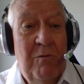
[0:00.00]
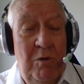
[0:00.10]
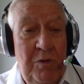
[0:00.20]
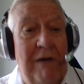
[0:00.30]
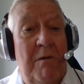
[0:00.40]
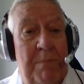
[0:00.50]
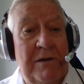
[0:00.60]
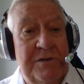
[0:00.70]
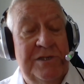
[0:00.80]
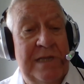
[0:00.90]
will know
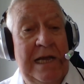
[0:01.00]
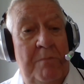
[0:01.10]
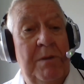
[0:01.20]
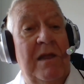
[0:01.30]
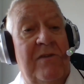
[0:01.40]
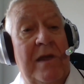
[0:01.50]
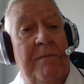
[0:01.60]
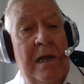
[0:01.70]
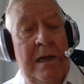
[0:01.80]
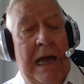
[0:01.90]
about
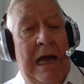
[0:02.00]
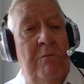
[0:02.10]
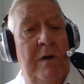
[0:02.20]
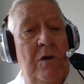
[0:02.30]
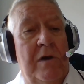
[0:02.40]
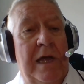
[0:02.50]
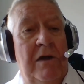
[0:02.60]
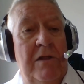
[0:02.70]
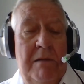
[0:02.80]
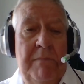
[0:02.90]
sustainability and how we're
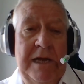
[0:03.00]
looking at